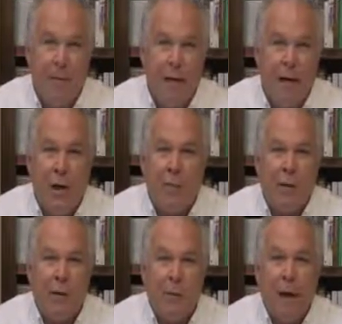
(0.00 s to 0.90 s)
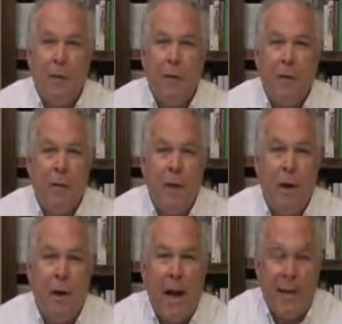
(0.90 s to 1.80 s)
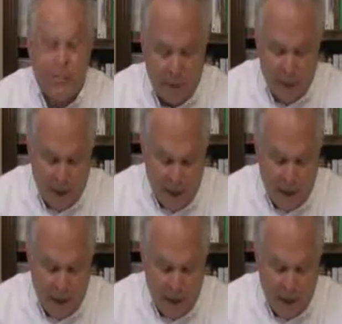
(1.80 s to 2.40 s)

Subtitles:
good respectful communication.